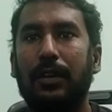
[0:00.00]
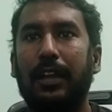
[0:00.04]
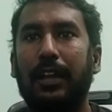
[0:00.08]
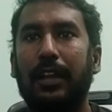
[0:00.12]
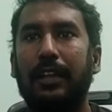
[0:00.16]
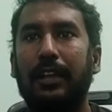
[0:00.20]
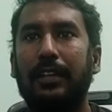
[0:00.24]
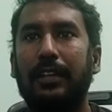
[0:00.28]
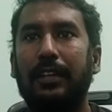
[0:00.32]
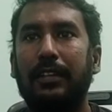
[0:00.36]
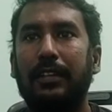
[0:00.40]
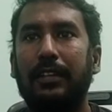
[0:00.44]

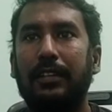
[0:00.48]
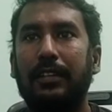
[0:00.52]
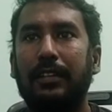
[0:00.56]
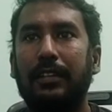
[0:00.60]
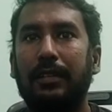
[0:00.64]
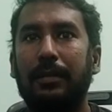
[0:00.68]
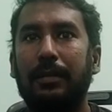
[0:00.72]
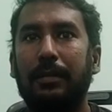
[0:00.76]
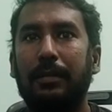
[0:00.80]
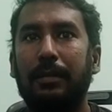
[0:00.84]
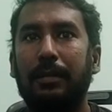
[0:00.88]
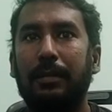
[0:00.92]
So,
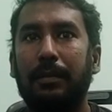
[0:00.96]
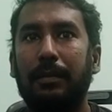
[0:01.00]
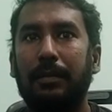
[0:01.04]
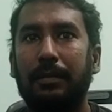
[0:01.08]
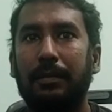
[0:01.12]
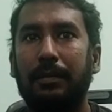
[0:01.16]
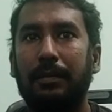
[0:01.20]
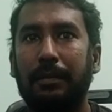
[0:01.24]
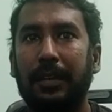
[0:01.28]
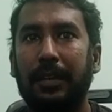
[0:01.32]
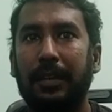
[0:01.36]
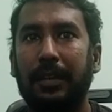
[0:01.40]
and
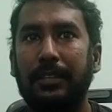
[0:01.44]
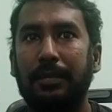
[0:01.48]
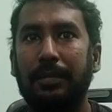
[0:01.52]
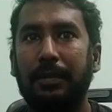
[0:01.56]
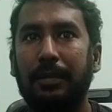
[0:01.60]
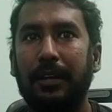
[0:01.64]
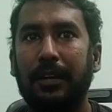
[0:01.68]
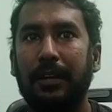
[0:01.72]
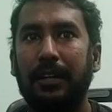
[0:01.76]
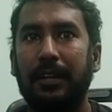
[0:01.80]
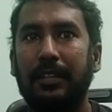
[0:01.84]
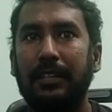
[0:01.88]
the
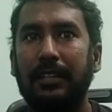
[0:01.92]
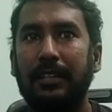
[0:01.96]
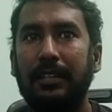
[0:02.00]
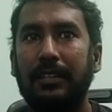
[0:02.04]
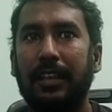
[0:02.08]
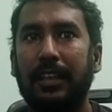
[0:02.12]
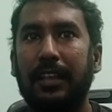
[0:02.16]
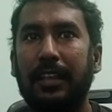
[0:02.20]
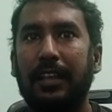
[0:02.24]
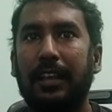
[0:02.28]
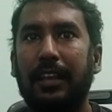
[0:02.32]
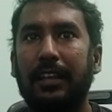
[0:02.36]
best
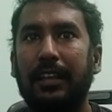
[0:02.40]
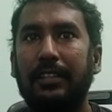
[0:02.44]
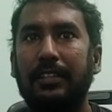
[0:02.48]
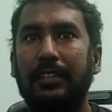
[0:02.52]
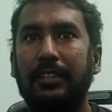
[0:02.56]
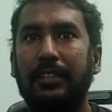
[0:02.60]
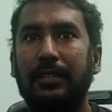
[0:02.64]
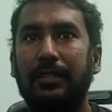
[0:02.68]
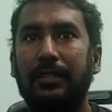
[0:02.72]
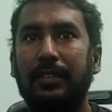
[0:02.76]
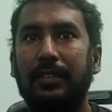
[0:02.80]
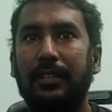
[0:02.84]
part is
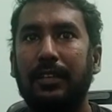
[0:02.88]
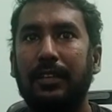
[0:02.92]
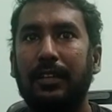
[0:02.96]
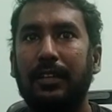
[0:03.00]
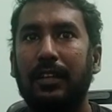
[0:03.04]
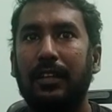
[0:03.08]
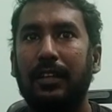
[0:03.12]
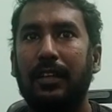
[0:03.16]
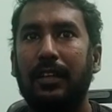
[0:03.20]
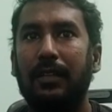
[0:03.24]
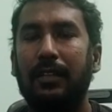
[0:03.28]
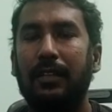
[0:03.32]
like
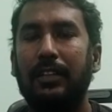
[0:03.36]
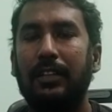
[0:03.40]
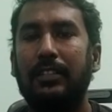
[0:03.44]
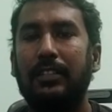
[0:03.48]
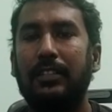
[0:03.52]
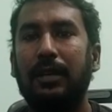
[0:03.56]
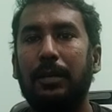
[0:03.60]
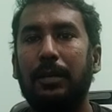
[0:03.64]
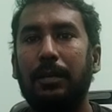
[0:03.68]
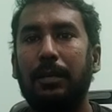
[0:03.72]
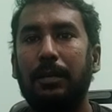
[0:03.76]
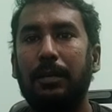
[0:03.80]
Redshift
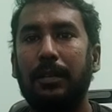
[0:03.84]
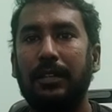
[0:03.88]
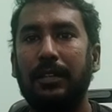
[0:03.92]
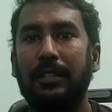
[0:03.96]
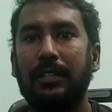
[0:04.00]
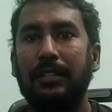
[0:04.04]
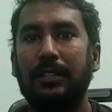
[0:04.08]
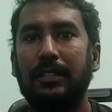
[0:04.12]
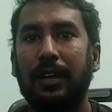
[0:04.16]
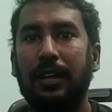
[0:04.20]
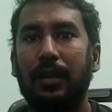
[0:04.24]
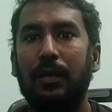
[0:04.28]

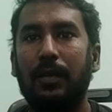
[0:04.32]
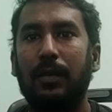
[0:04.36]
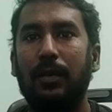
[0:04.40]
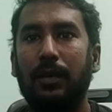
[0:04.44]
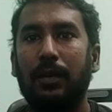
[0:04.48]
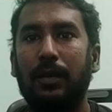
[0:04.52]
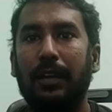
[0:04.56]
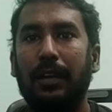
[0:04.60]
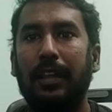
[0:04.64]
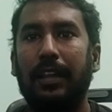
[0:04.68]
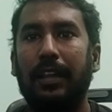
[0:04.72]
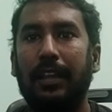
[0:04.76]
is
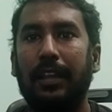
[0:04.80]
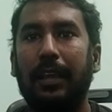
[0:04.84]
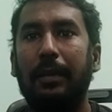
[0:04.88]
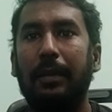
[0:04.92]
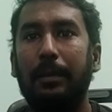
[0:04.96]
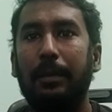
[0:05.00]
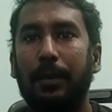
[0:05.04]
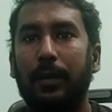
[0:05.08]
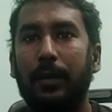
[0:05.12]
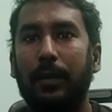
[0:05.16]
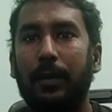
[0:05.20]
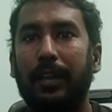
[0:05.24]
now
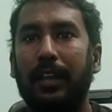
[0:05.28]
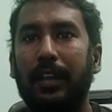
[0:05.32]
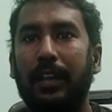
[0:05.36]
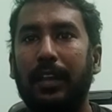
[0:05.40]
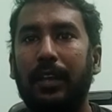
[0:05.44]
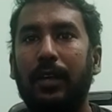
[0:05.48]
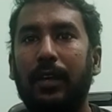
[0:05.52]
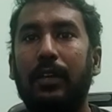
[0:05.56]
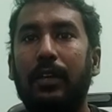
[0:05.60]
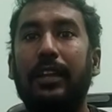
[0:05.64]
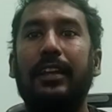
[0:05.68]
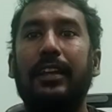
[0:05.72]
like
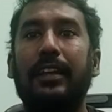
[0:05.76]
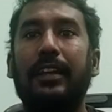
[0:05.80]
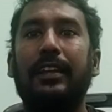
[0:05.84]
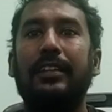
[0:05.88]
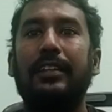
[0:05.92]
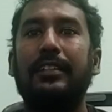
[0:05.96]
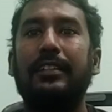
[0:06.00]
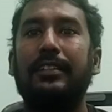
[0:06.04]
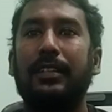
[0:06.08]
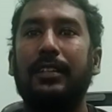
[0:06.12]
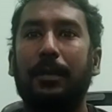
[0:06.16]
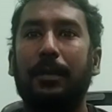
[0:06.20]
improving a
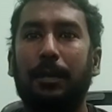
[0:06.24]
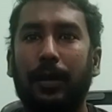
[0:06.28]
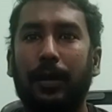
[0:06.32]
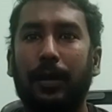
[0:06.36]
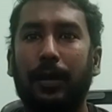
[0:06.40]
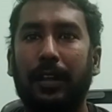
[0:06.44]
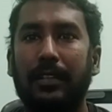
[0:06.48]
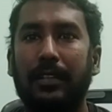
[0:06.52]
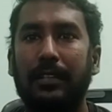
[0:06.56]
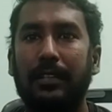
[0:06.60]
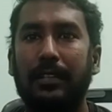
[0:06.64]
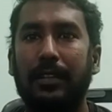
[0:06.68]
lot, and it
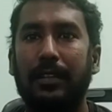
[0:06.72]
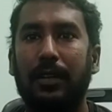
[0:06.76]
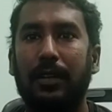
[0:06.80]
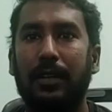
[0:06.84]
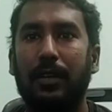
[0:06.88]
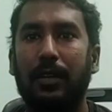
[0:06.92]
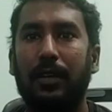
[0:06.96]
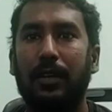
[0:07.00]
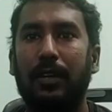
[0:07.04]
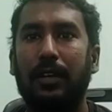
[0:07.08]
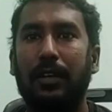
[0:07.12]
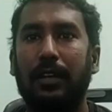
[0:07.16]
is
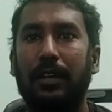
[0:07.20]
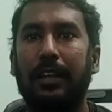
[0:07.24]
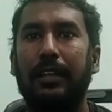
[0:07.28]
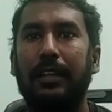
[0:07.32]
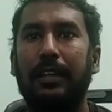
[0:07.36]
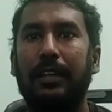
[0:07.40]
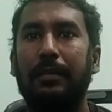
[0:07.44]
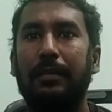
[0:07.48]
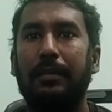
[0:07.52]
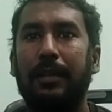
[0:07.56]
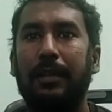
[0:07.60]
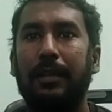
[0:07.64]
supporting us a
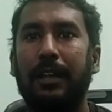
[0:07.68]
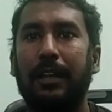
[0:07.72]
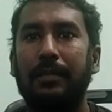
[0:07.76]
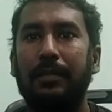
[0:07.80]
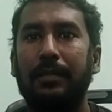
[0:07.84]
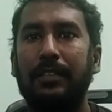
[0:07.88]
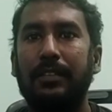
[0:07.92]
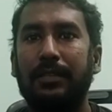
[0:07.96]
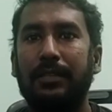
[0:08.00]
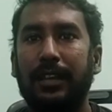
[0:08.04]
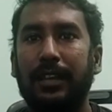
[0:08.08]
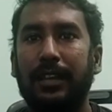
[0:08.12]
lot
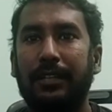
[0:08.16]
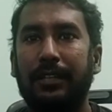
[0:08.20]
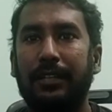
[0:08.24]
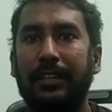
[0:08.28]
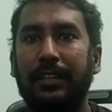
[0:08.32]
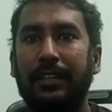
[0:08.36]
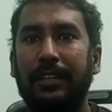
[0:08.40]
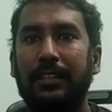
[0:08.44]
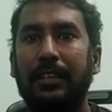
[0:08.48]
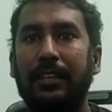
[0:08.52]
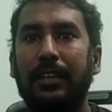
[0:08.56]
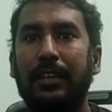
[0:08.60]
in terms
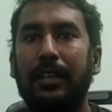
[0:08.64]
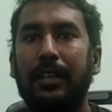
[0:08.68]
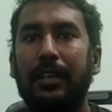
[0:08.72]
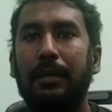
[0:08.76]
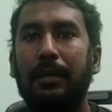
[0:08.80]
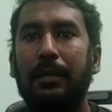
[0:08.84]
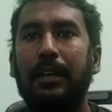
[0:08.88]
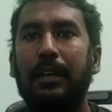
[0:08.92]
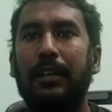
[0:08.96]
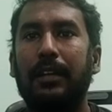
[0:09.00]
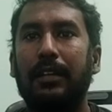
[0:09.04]
of FX.